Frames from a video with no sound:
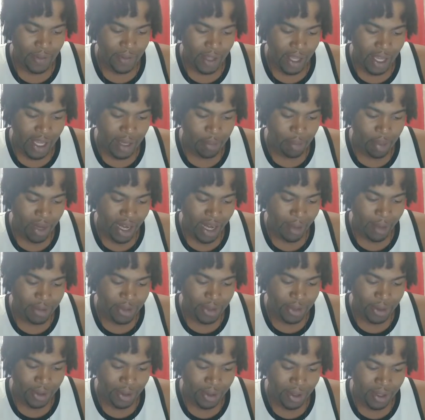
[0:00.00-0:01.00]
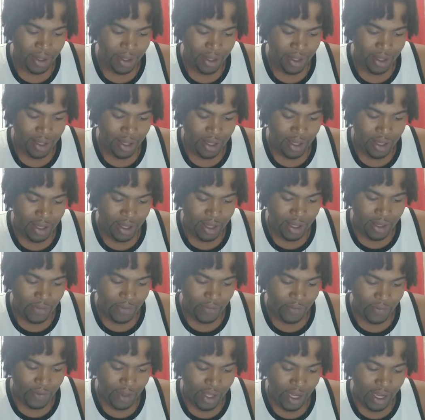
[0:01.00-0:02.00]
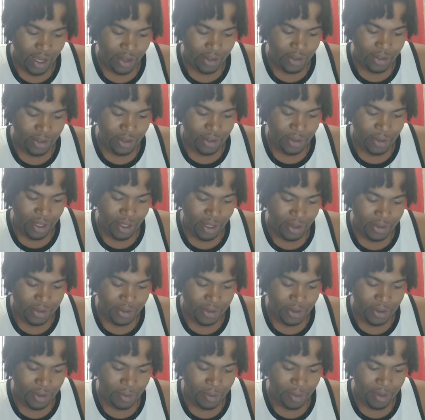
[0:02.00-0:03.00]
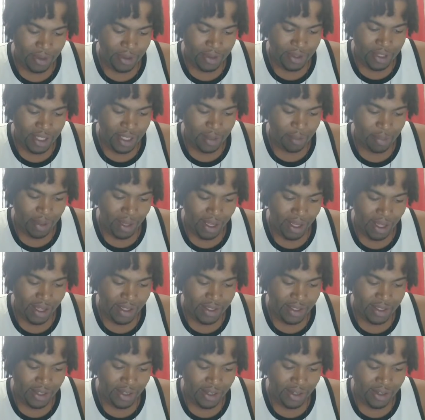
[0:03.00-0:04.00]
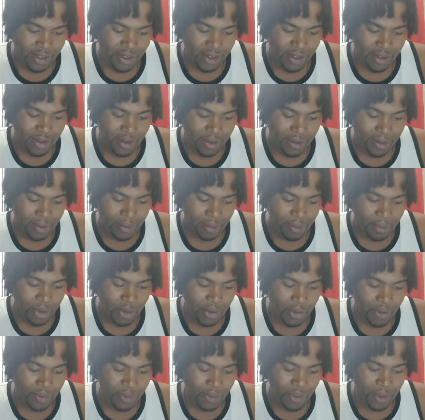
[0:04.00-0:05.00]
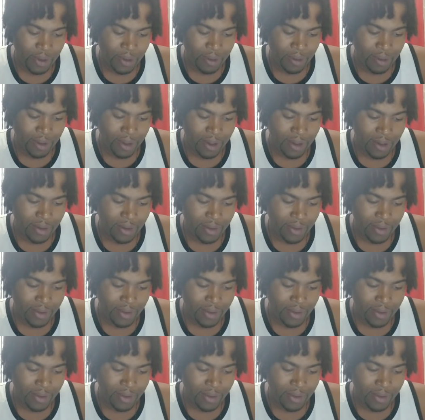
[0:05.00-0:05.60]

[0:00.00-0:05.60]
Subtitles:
Hey, Pop Toy, how do you help Scorpios get past hurt, move forward?